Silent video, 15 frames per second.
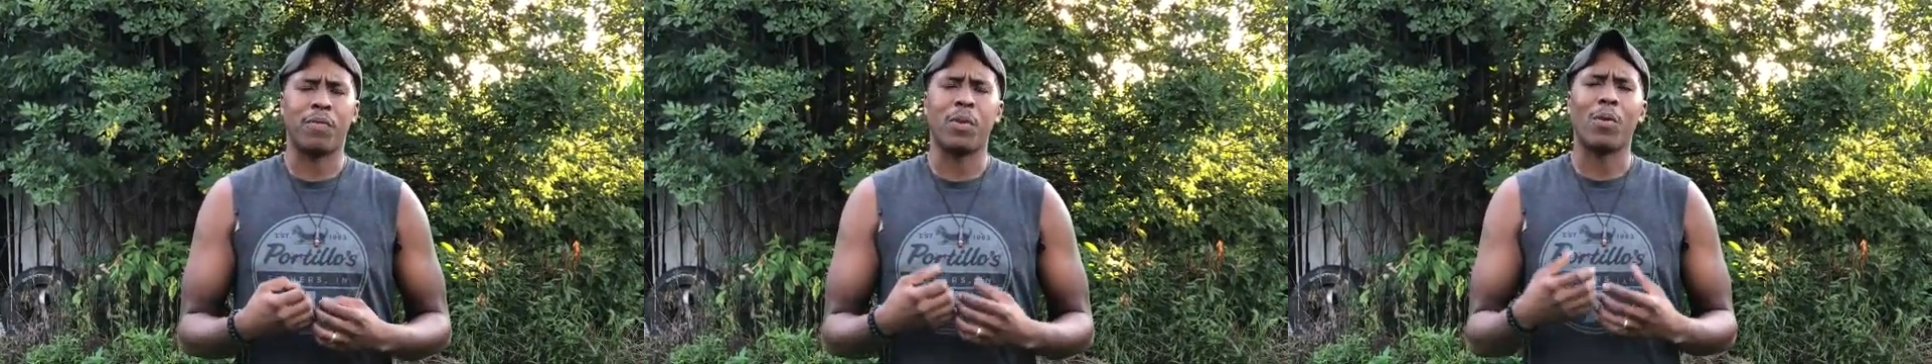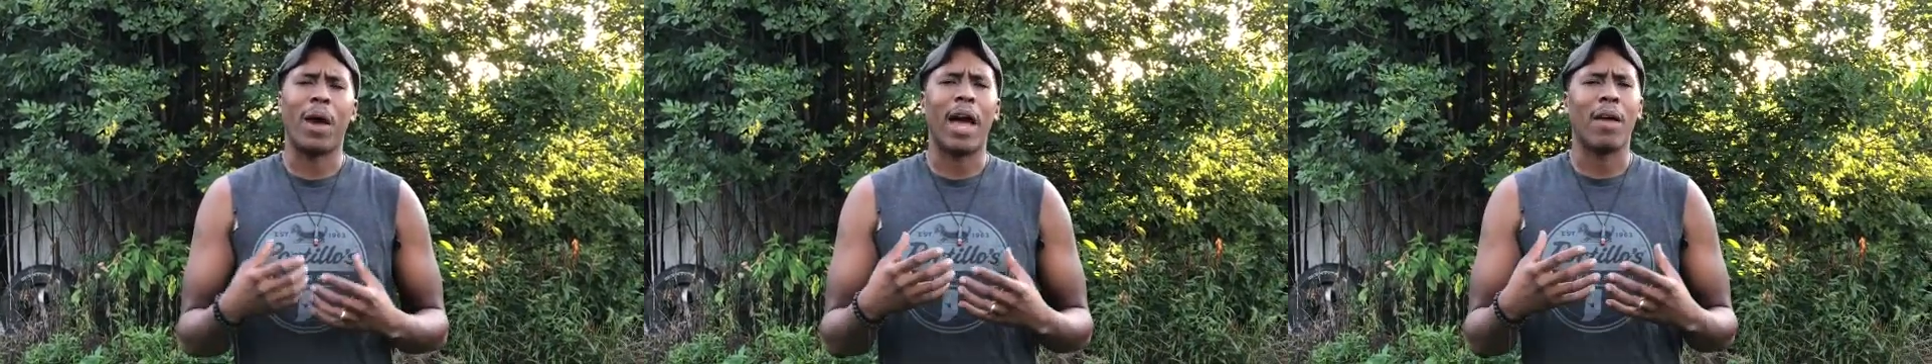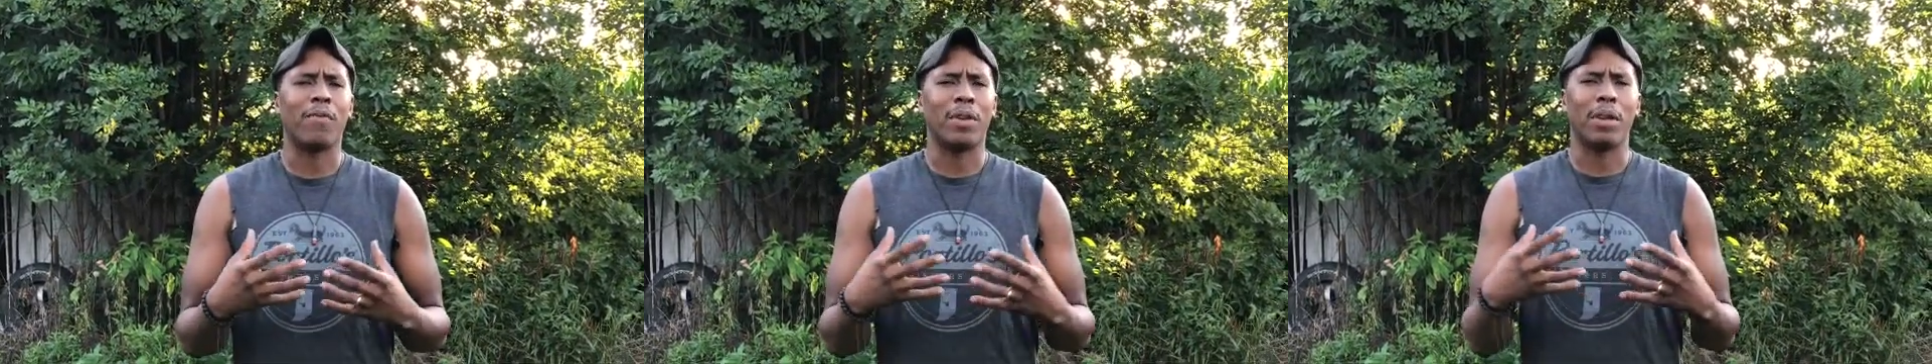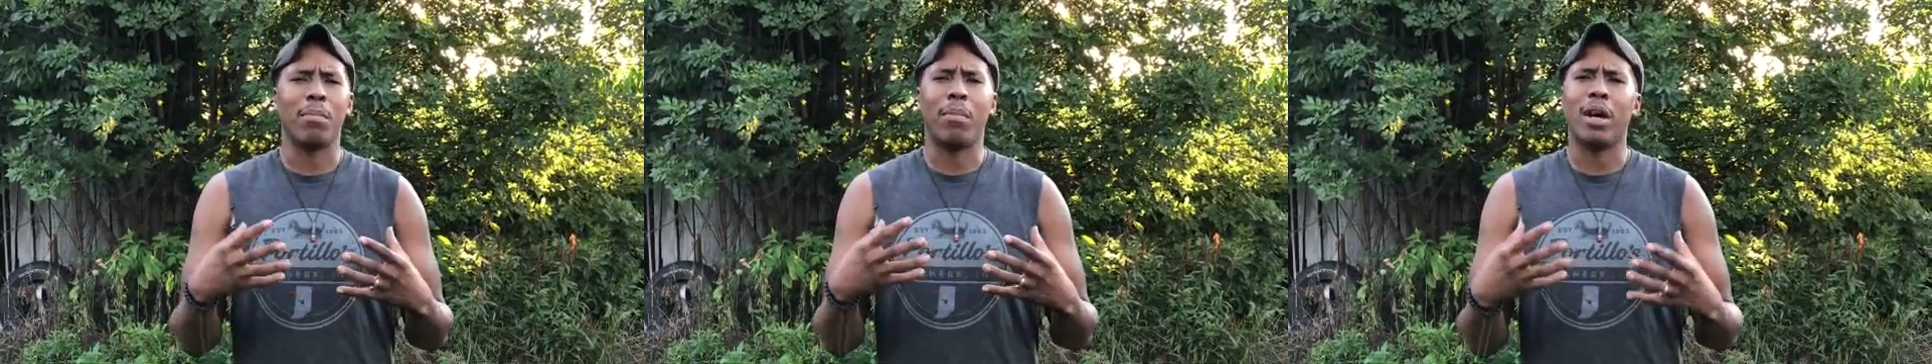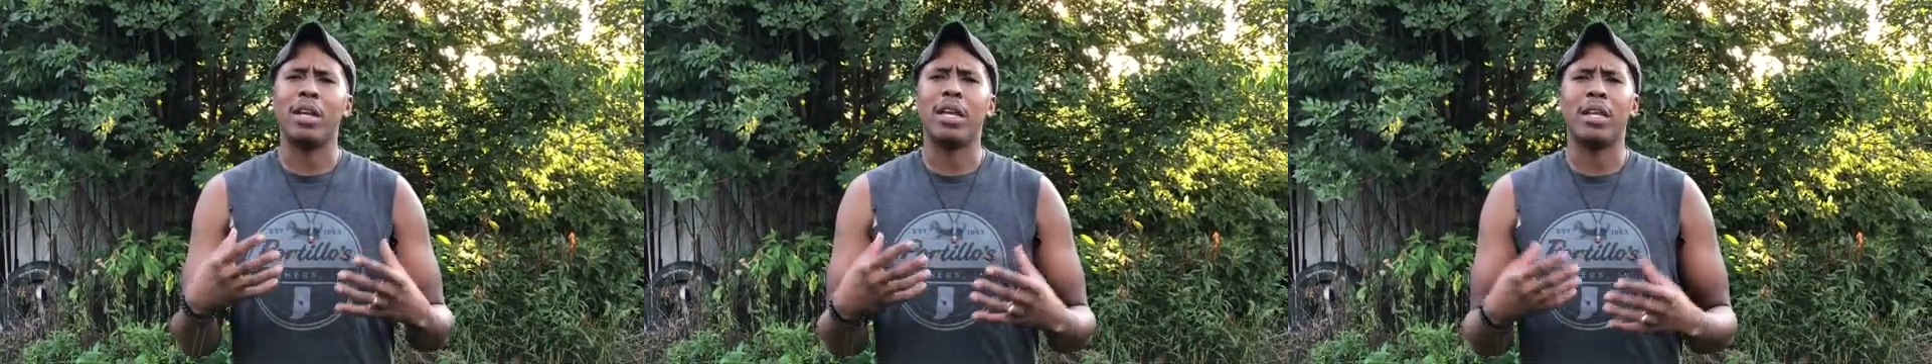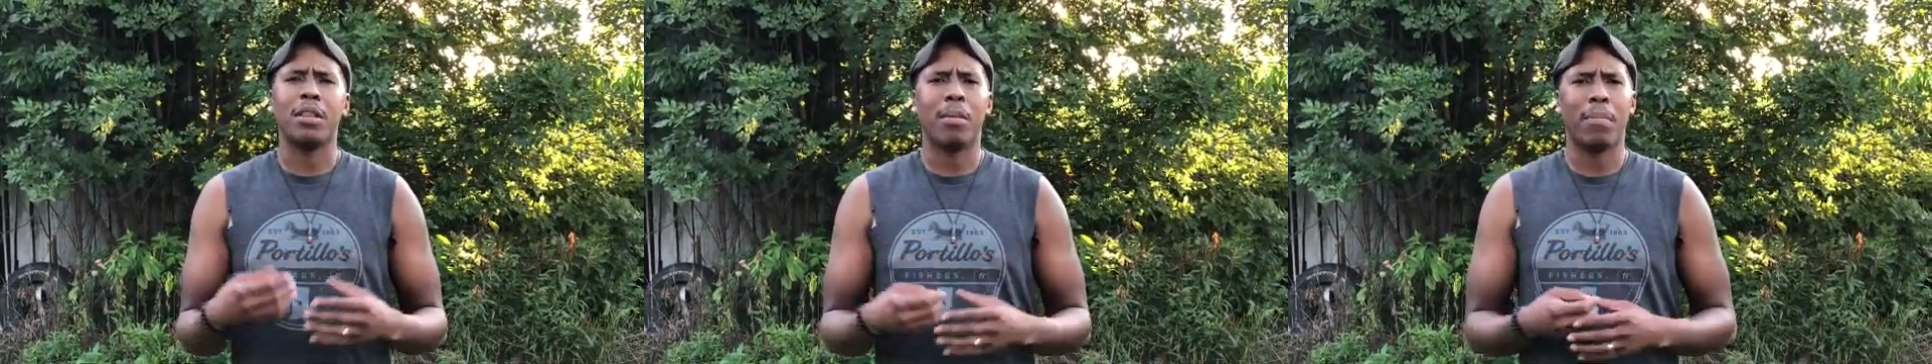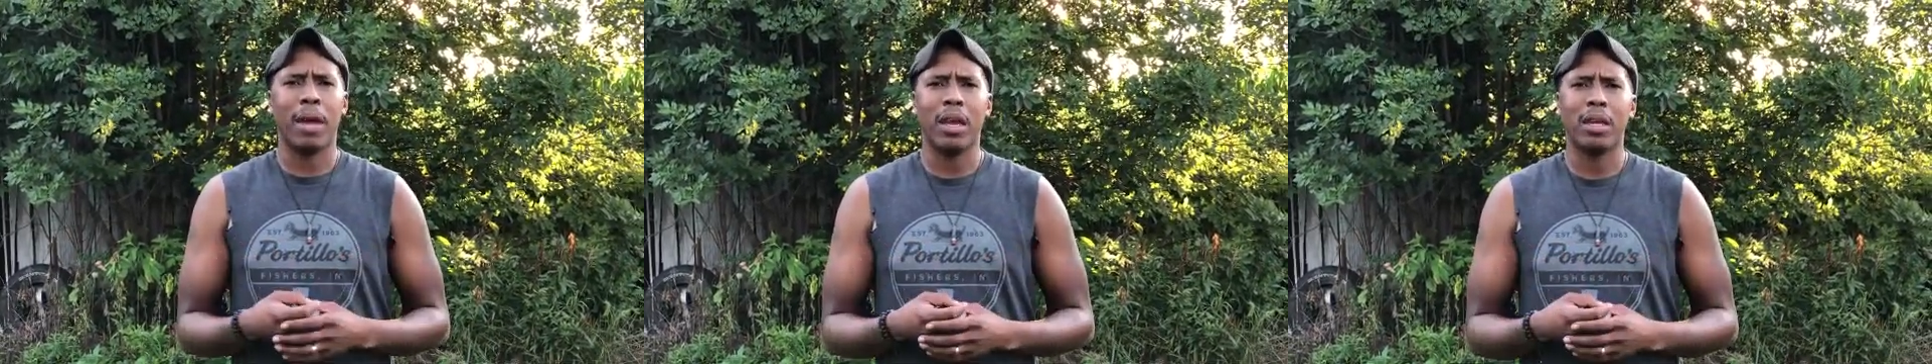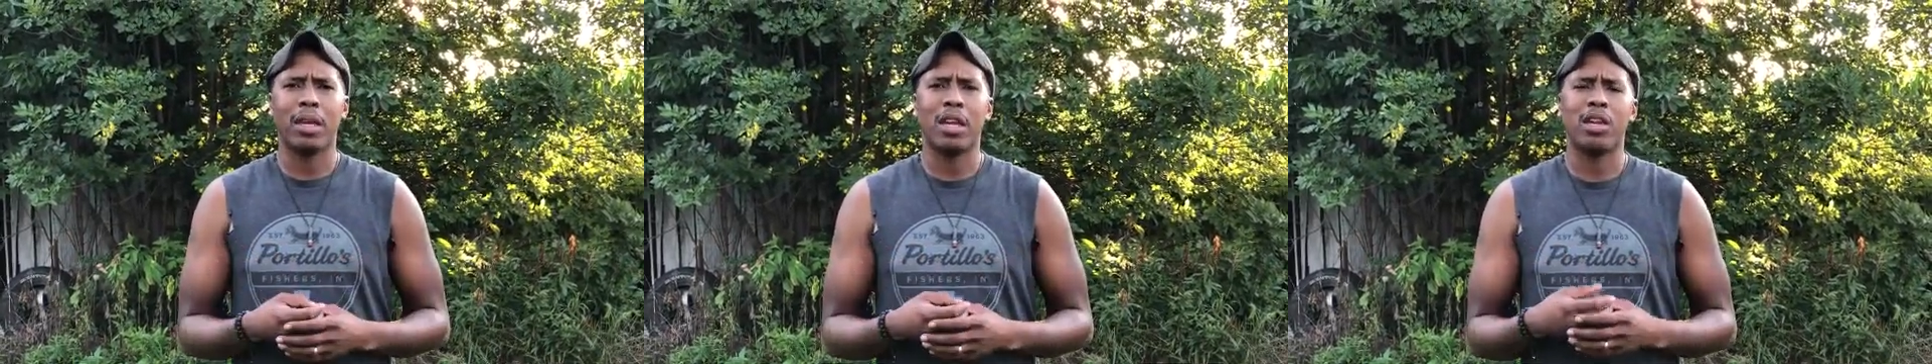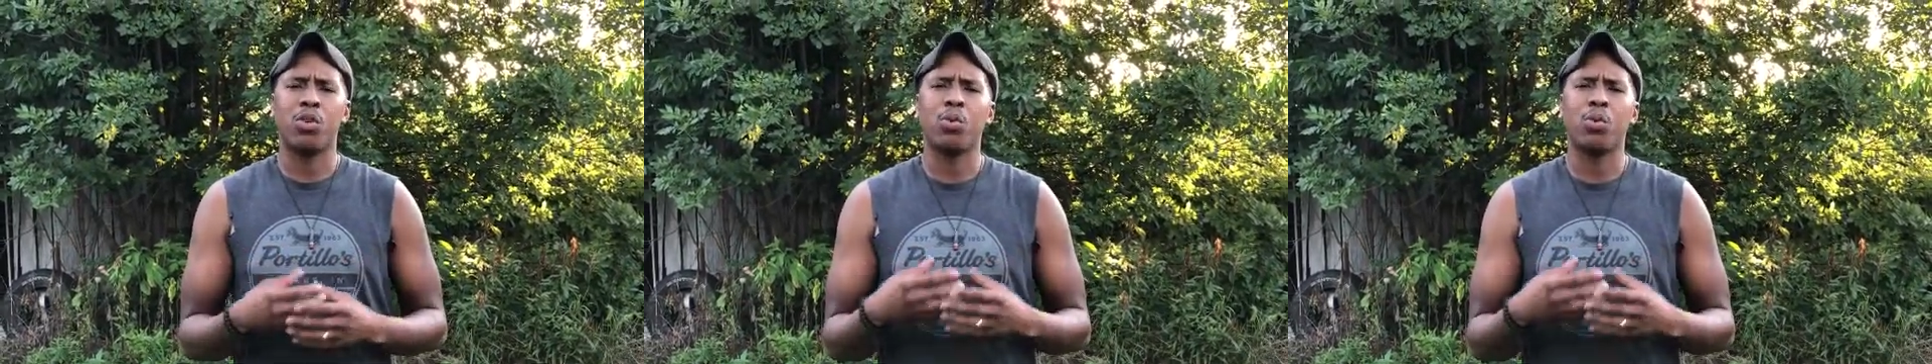If you don't have any money in the bank